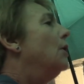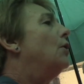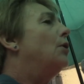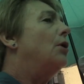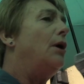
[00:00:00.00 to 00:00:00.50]

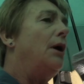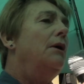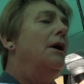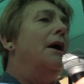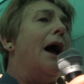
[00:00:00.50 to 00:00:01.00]
or
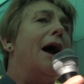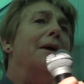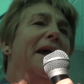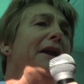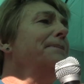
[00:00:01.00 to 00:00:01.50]

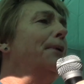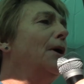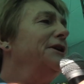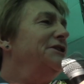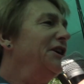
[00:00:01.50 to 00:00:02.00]
any
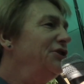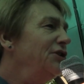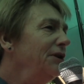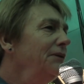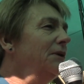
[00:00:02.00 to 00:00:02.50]

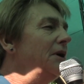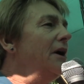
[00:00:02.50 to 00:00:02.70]
politician,